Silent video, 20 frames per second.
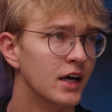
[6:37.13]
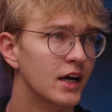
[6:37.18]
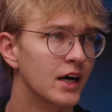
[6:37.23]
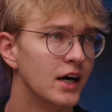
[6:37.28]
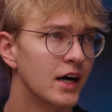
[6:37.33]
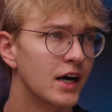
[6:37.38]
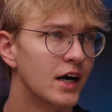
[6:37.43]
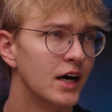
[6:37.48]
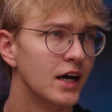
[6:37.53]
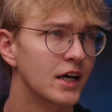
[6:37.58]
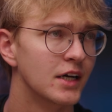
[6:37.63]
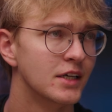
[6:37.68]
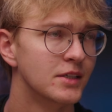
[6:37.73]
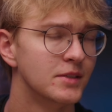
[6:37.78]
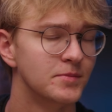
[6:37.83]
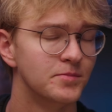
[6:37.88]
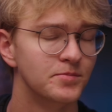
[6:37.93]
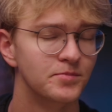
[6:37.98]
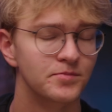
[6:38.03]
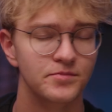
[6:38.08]

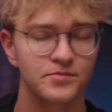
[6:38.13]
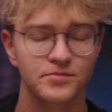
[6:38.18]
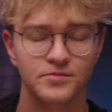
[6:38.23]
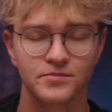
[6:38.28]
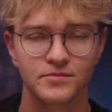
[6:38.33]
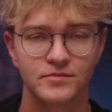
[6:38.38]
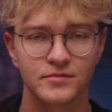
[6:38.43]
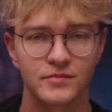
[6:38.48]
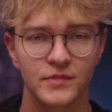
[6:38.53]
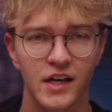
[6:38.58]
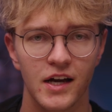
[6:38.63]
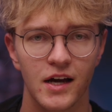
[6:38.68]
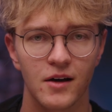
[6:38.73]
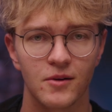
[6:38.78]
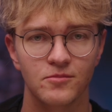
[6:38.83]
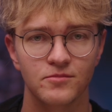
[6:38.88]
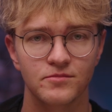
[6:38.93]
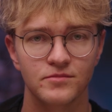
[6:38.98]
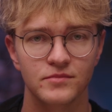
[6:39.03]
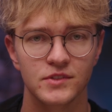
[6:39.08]
Yeah.
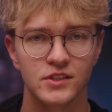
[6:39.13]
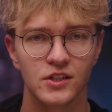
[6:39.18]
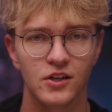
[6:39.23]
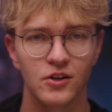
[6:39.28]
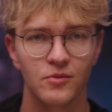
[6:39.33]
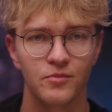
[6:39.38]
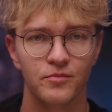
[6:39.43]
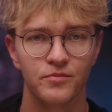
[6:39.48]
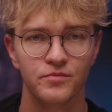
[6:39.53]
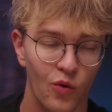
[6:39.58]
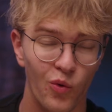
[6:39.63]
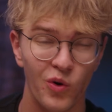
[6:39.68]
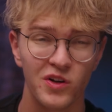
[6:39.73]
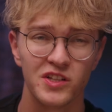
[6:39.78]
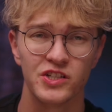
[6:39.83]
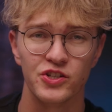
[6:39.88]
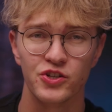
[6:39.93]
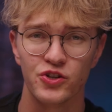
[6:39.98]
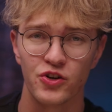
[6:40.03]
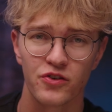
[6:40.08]
So
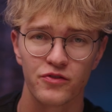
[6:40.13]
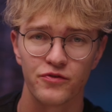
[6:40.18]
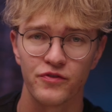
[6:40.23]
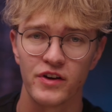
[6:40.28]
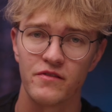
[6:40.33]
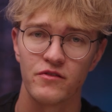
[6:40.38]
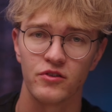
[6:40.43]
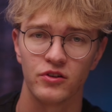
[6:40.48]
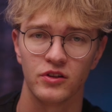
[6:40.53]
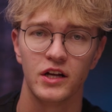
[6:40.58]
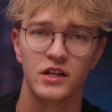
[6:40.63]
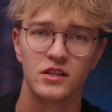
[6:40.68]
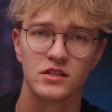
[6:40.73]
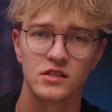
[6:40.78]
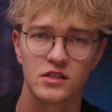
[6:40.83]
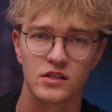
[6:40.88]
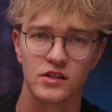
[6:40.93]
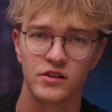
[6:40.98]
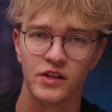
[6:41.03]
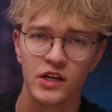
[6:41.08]
what's your favorite
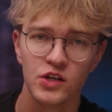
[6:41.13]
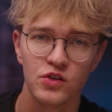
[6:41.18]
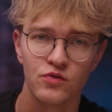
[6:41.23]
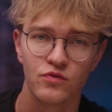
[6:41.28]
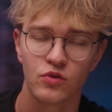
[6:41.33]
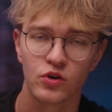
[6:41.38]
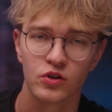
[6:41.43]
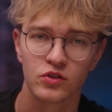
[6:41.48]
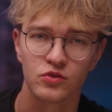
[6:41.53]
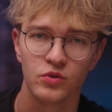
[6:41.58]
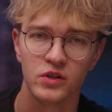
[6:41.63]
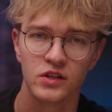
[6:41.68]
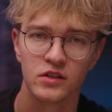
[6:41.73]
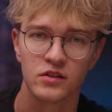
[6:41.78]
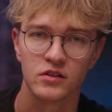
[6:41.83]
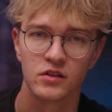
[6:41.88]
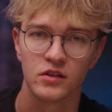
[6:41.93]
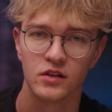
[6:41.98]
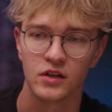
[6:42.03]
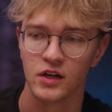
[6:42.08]
lens that you've worked
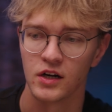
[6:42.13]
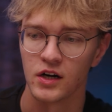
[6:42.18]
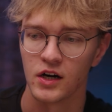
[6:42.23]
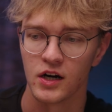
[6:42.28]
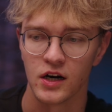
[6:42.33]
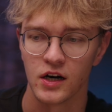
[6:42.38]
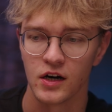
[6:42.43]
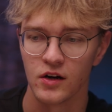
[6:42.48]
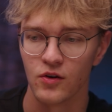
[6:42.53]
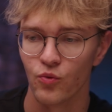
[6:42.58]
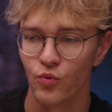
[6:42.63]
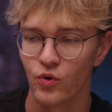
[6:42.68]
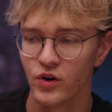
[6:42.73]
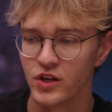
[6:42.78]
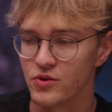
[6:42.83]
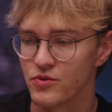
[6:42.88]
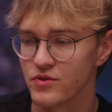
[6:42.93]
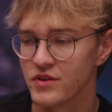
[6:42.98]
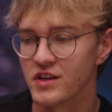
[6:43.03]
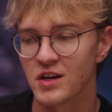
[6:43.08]
with? What
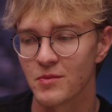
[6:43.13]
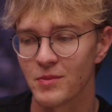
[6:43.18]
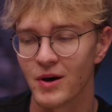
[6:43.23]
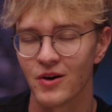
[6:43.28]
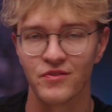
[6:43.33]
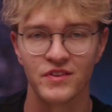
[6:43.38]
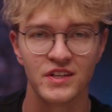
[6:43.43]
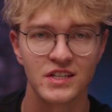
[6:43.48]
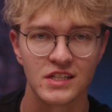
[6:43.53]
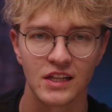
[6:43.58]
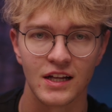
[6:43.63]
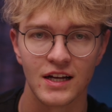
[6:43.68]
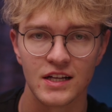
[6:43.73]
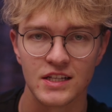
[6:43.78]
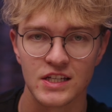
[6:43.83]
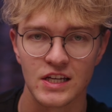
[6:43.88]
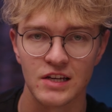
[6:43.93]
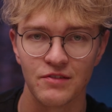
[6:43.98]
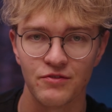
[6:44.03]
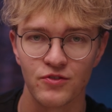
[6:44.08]
do you think about this
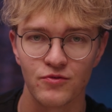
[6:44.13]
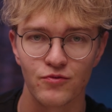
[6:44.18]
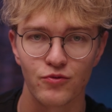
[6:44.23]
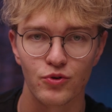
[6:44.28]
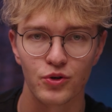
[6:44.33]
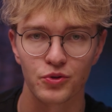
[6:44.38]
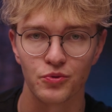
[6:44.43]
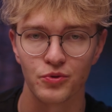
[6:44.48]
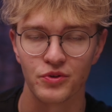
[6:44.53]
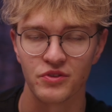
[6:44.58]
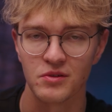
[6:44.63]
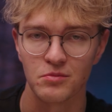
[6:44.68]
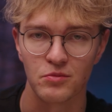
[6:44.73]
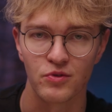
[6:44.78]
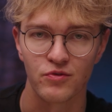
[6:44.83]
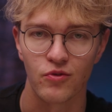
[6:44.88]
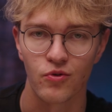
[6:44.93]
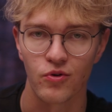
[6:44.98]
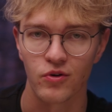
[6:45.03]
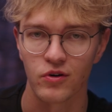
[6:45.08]
lens if you've worked with it
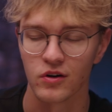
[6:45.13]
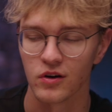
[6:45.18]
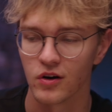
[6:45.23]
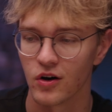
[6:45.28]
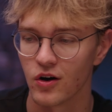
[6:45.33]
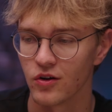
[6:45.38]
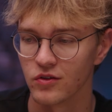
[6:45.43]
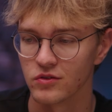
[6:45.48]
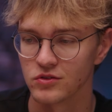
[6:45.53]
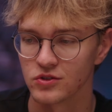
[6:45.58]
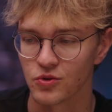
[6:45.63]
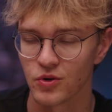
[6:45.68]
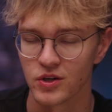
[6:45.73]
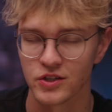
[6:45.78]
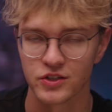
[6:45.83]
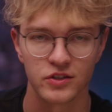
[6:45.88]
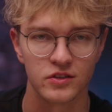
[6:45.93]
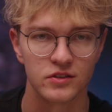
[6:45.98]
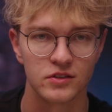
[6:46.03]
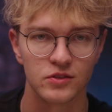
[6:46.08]
before? All those
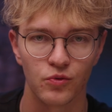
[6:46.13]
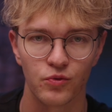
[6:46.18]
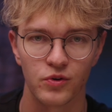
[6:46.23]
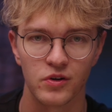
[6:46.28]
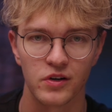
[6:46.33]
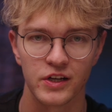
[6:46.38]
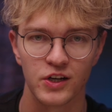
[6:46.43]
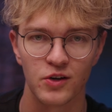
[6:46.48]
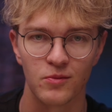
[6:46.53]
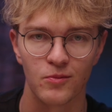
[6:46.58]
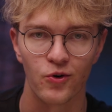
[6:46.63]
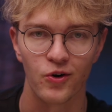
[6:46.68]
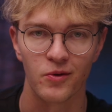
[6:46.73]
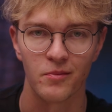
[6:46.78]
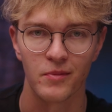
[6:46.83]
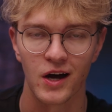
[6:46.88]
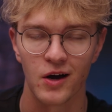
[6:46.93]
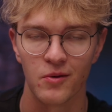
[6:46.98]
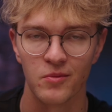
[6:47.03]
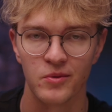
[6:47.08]
questions I want to hear more
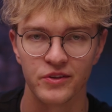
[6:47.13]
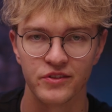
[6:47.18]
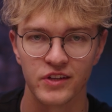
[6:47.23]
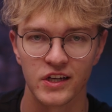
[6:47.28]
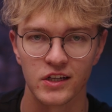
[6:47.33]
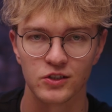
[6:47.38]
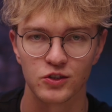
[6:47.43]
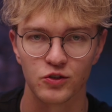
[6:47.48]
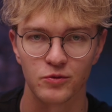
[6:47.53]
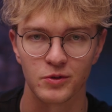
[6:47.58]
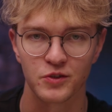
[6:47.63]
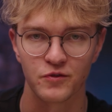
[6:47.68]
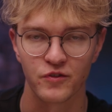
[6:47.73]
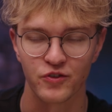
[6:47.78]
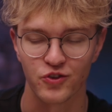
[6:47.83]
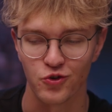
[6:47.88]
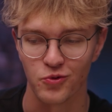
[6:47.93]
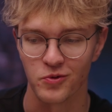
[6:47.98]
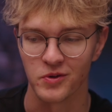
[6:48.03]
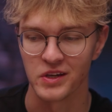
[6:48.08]
about. But thanks so much for
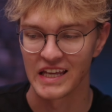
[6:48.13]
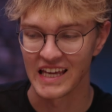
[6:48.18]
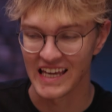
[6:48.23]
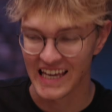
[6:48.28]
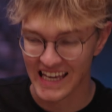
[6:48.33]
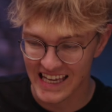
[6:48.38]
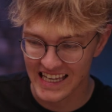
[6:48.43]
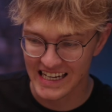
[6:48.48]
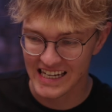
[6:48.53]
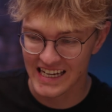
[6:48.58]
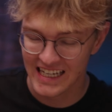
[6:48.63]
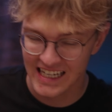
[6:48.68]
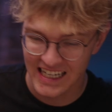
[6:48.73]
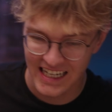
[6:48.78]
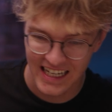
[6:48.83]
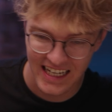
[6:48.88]
tuning in.